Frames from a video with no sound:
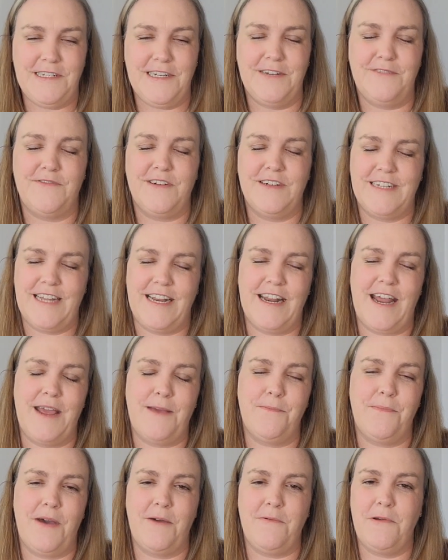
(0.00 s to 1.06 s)
we did for date
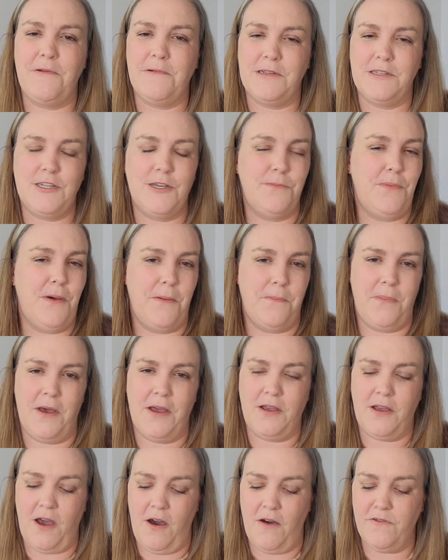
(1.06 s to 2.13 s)
night. But we went to a
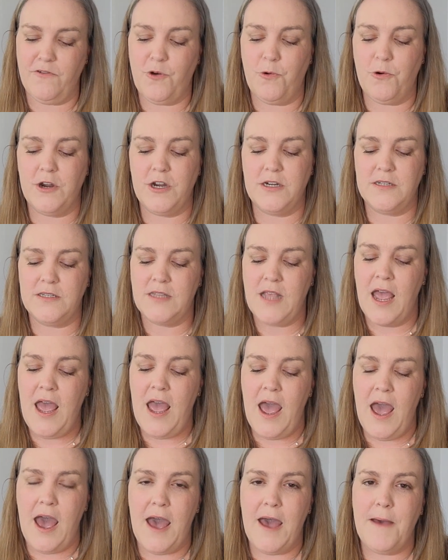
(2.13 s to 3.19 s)
putt-putt golf course.
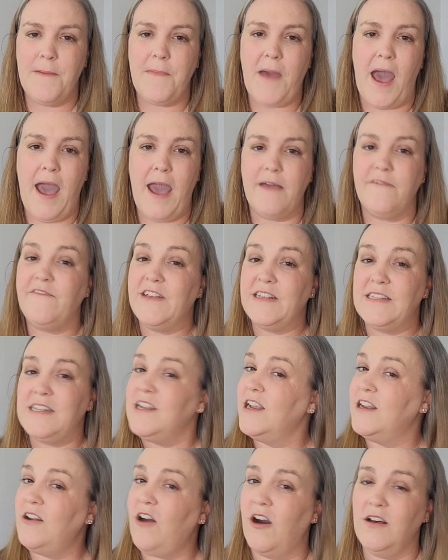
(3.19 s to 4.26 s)
I
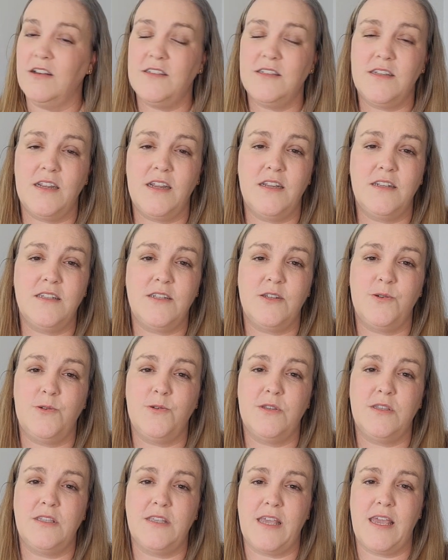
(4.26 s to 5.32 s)
visited Austin
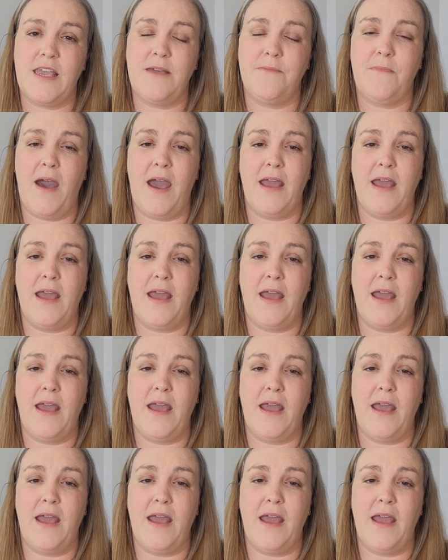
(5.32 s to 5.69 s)
to see